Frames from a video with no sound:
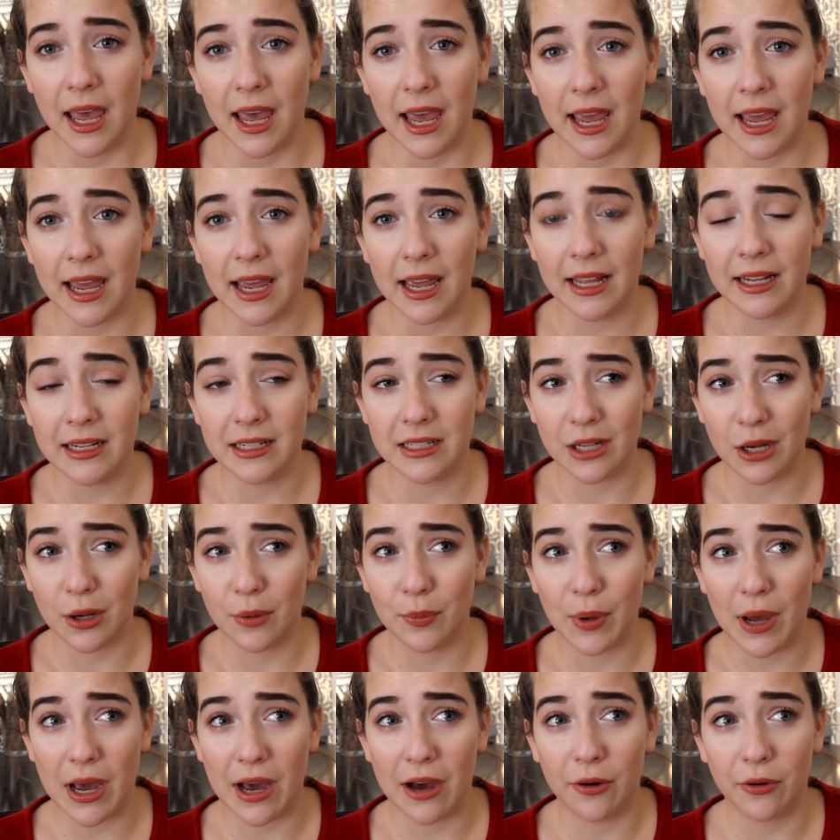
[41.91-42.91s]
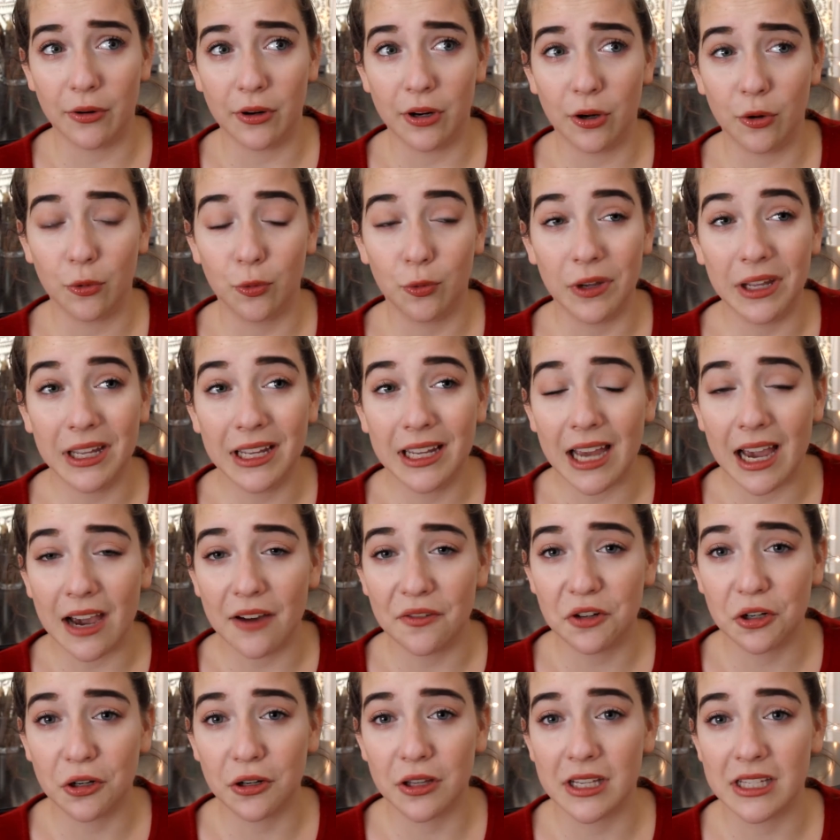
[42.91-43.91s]
And about a week
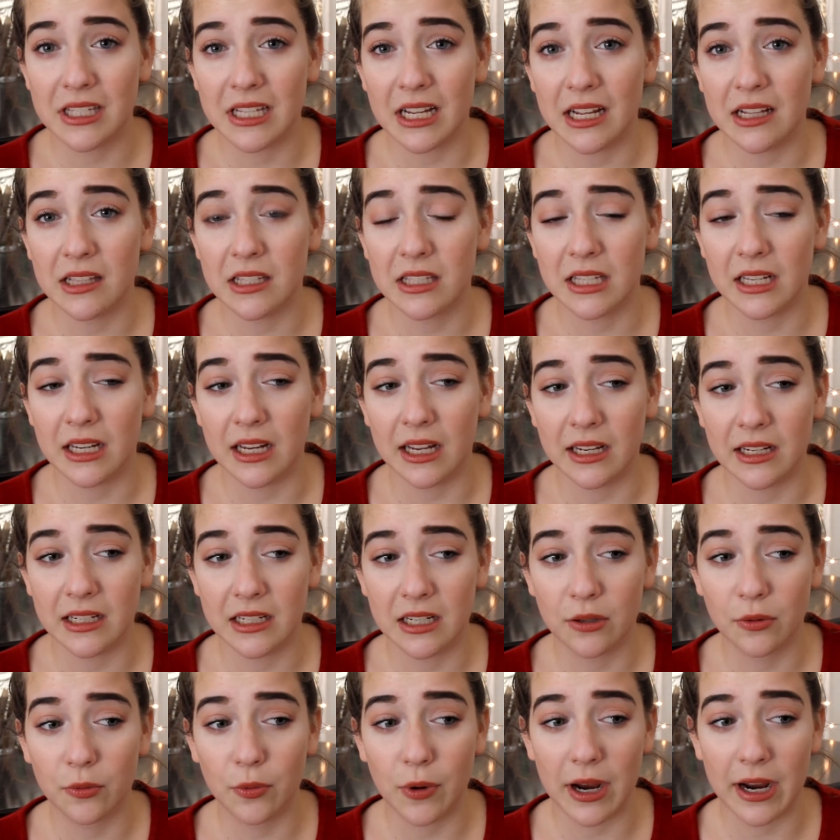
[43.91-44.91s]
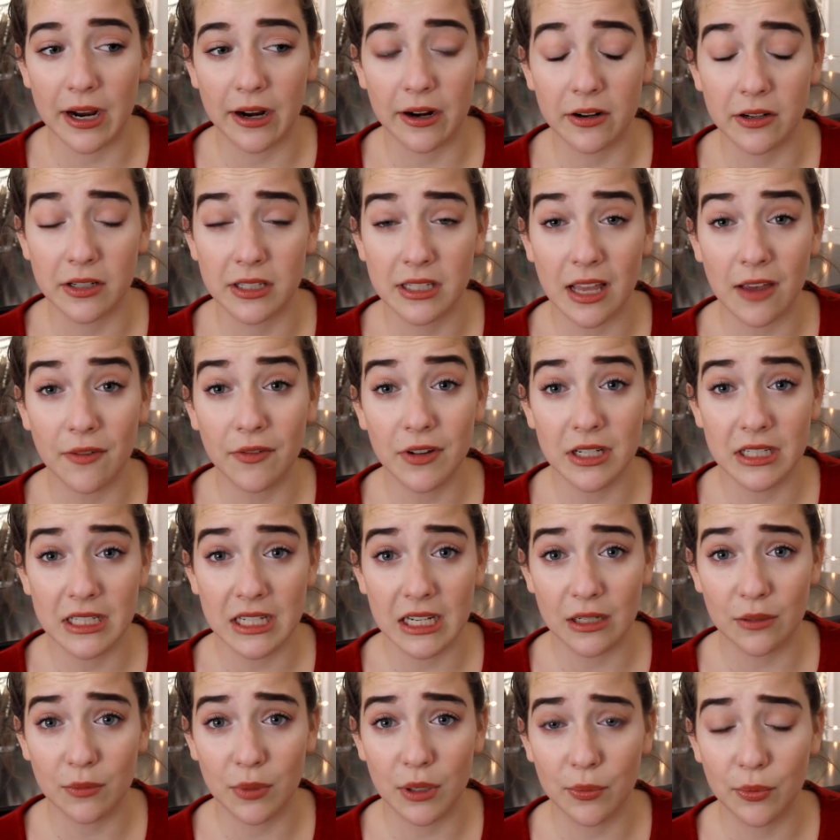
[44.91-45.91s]
after this incident where
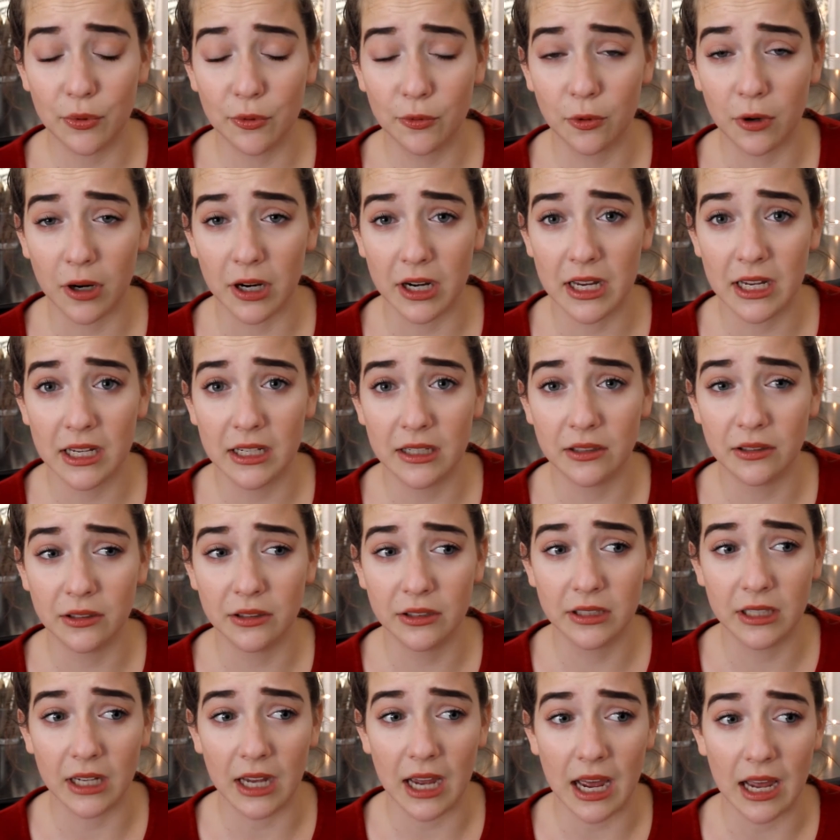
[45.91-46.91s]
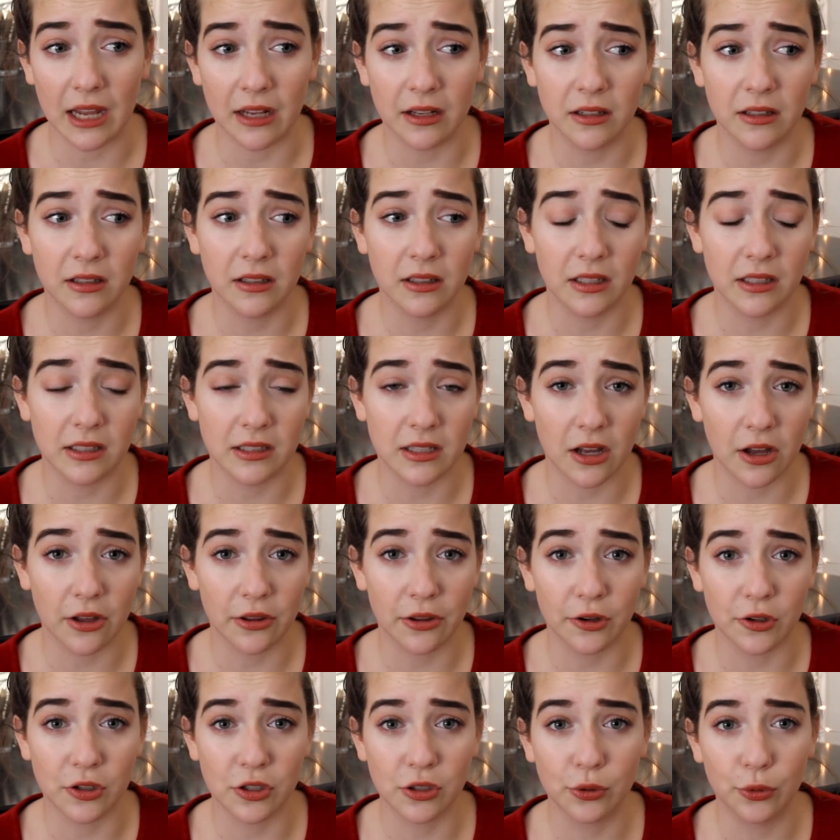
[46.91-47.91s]
17 people were killed at this
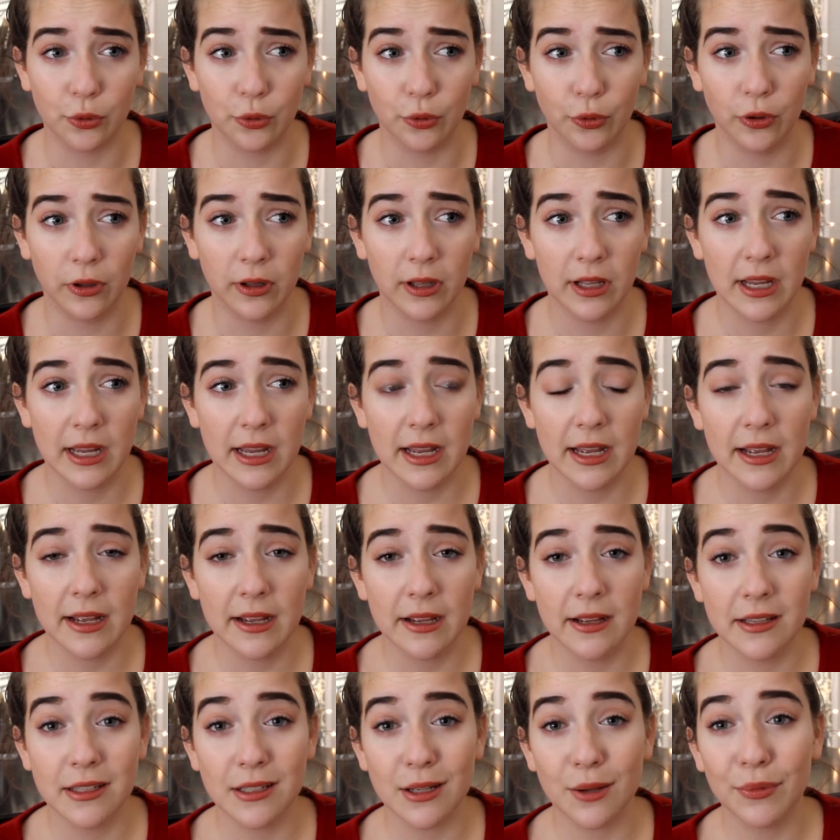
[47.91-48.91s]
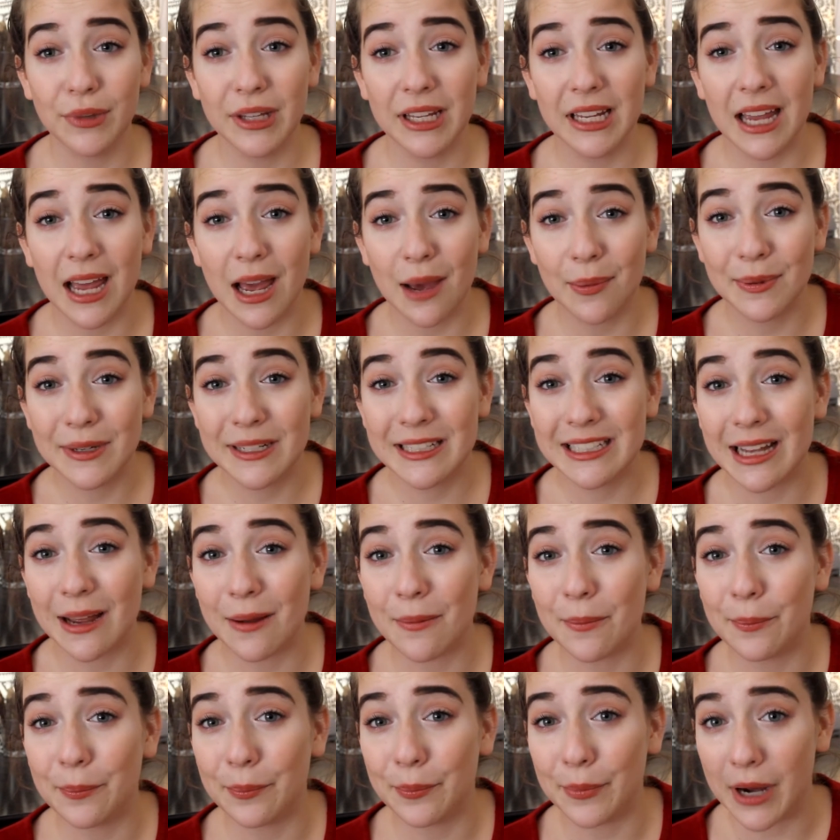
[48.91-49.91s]
other school, something happened
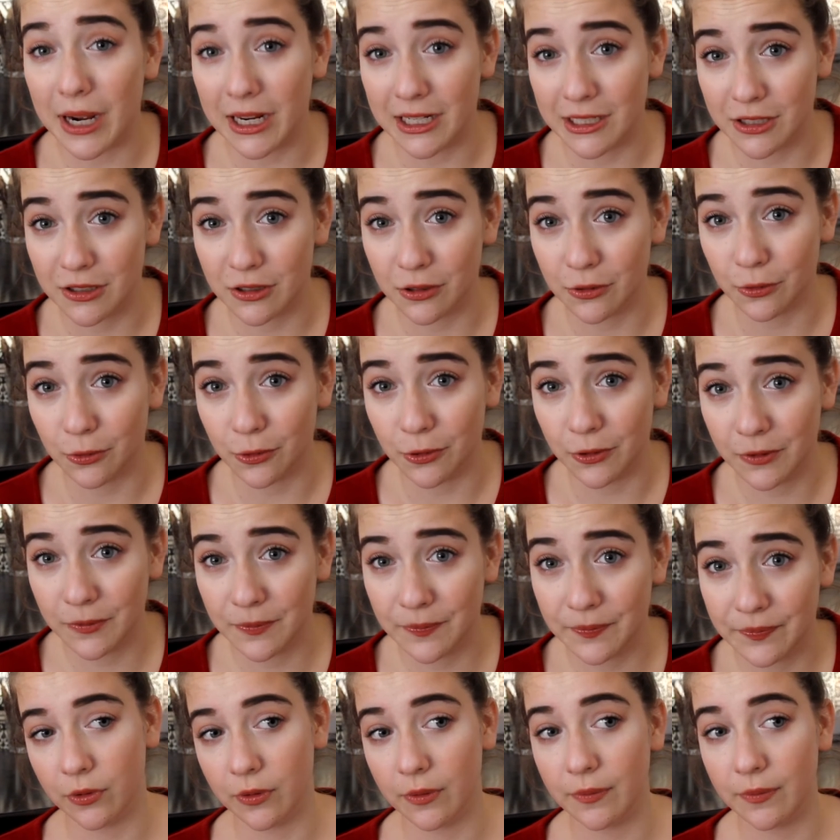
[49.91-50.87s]
at my school.